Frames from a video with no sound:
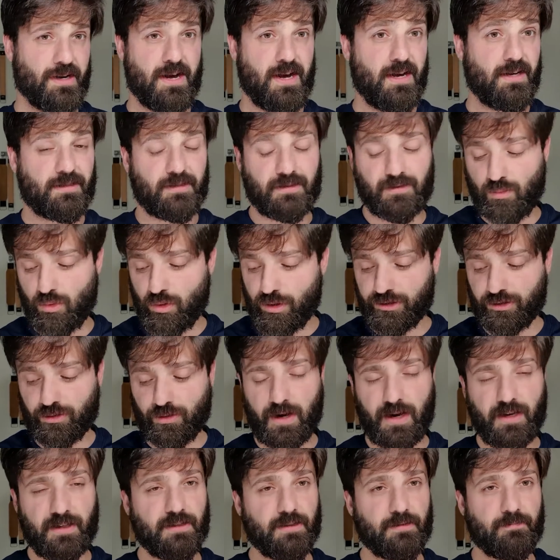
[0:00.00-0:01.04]
nice,
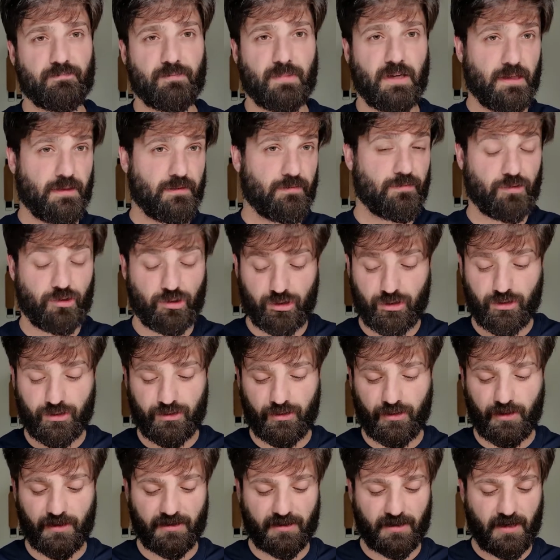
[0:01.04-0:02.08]
moisturizing, and good
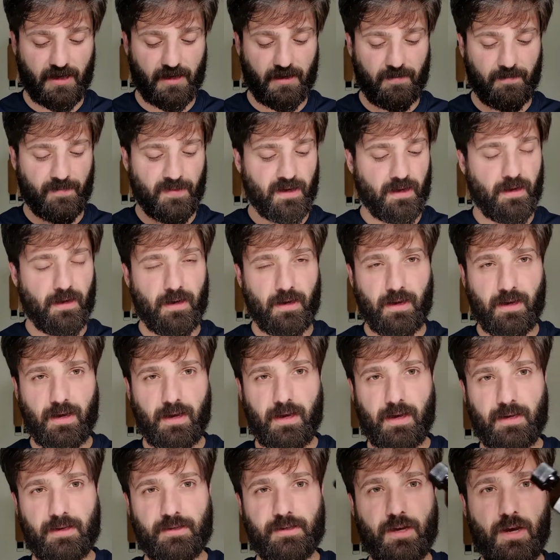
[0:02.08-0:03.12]
to the skin.
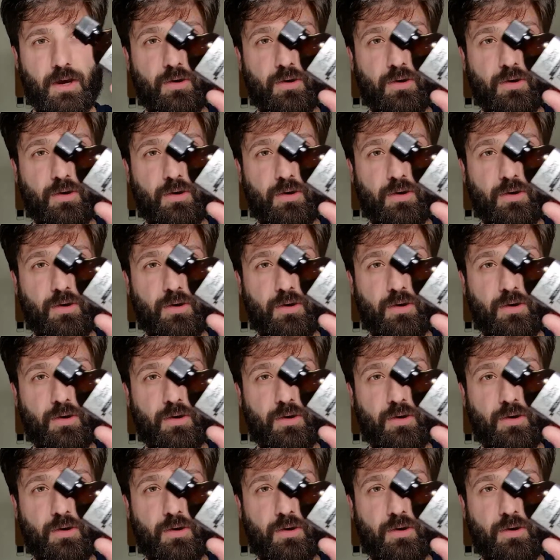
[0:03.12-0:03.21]
And